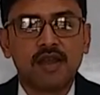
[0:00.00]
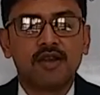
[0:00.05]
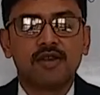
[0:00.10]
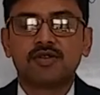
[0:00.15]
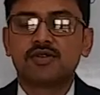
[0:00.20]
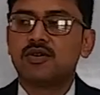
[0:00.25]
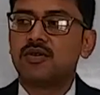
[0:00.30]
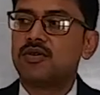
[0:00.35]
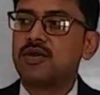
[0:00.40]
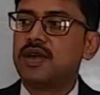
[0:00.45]

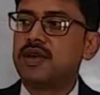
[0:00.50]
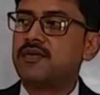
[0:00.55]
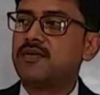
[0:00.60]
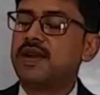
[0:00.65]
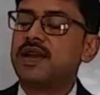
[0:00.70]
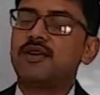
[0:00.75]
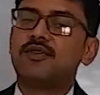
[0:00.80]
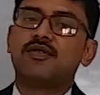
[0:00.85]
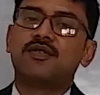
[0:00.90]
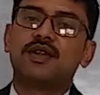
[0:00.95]
So it
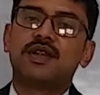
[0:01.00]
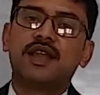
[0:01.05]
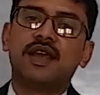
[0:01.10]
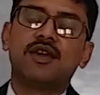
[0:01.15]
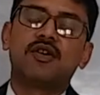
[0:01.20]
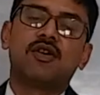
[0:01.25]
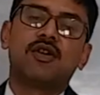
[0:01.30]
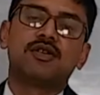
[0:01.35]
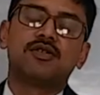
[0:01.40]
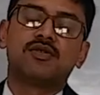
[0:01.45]
went over
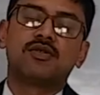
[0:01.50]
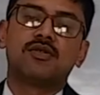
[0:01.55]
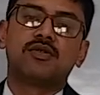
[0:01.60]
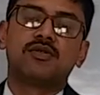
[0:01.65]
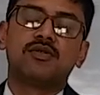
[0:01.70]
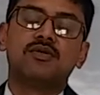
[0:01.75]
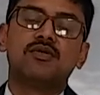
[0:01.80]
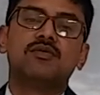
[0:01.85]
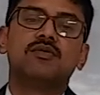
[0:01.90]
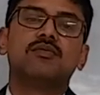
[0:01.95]
there also
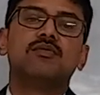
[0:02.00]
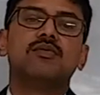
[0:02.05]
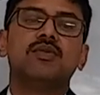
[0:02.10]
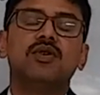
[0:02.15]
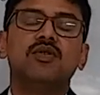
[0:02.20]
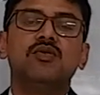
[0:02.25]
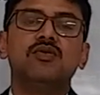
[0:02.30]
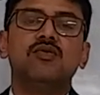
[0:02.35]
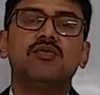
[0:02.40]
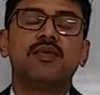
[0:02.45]
to
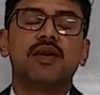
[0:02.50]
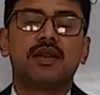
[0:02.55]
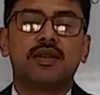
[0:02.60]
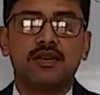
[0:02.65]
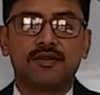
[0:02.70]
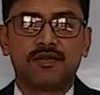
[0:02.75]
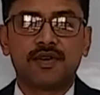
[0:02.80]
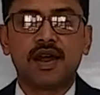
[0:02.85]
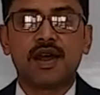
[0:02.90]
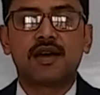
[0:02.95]
bloom, and
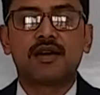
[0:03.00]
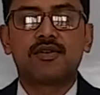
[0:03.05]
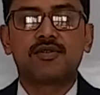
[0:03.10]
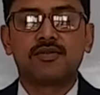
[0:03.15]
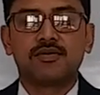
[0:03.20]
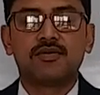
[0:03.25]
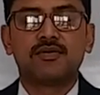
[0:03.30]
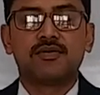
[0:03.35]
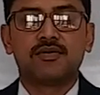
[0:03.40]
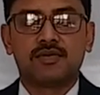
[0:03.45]
the
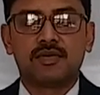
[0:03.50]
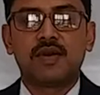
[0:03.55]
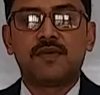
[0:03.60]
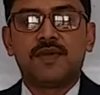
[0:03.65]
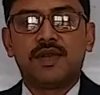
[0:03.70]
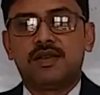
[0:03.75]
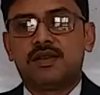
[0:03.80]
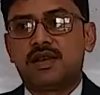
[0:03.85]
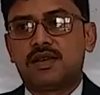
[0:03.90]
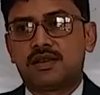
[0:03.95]

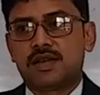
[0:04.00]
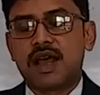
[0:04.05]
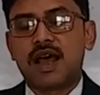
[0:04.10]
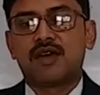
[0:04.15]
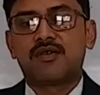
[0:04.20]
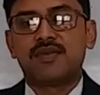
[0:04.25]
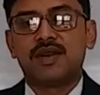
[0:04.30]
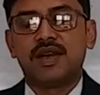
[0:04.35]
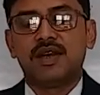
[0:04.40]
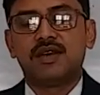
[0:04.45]

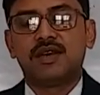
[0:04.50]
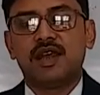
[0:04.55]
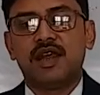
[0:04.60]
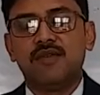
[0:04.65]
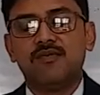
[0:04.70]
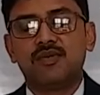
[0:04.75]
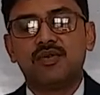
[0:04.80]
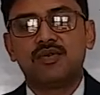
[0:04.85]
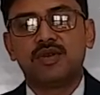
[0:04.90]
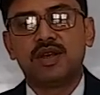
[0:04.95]
star, when it
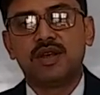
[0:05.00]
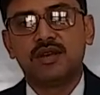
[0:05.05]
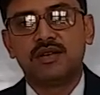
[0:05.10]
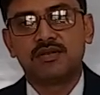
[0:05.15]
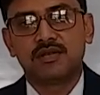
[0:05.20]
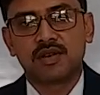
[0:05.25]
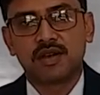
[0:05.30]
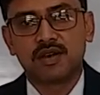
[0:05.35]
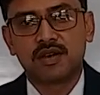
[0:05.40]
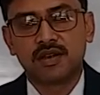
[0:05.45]
came to this
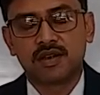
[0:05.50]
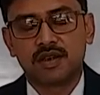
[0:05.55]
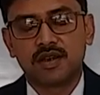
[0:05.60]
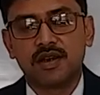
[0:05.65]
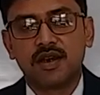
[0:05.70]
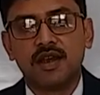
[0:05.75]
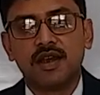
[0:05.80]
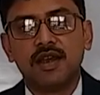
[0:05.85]
earth,